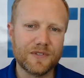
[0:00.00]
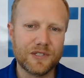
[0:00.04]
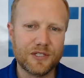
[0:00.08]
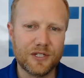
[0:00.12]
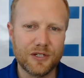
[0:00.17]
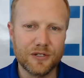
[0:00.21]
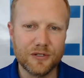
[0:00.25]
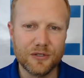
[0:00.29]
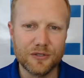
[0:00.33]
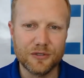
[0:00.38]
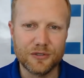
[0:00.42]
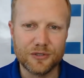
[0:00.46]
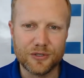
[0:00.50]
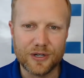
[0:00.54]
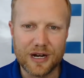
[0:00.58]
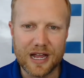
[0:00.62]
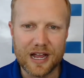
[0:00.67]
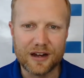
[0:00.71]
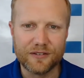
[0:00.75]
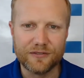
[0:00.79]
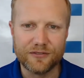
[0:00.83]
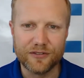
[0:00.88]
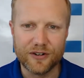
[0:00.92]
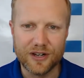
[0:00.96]
to
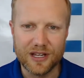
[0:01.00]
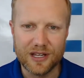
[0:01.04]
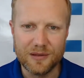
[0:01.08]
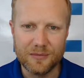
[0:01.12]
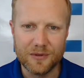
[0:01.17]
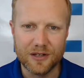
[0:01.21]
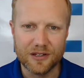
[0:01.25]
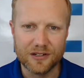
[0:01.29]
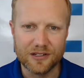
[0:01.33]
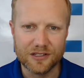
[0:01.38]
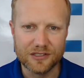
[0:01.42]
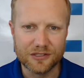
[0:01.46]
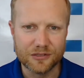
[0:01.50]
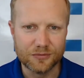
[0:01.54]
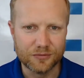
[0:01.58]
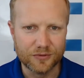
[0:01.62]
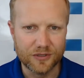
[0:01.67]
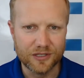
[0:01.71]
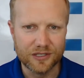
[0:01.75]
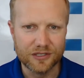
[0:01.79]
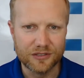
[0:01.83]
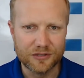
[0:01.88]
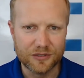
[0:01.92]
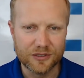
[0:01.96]
track for email, and it's
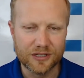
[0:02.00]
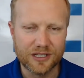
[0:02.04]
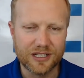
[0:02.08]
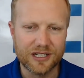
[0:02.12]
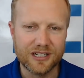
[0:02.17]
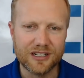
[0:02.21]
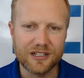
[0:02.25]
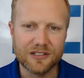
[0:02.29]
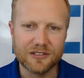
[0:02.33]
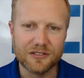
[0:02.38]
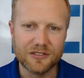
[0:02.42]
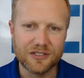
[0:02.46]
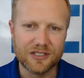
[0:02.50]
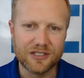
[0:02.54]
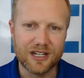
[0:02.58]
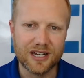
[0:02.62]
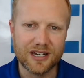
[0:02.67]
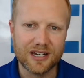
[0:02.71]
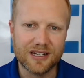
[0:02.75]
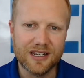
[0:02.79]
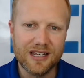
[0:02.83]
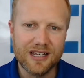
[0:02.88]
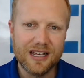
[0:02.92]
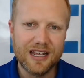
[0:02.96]
really tricky to
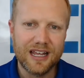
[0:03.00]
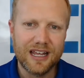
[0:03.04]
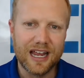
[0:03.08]
understand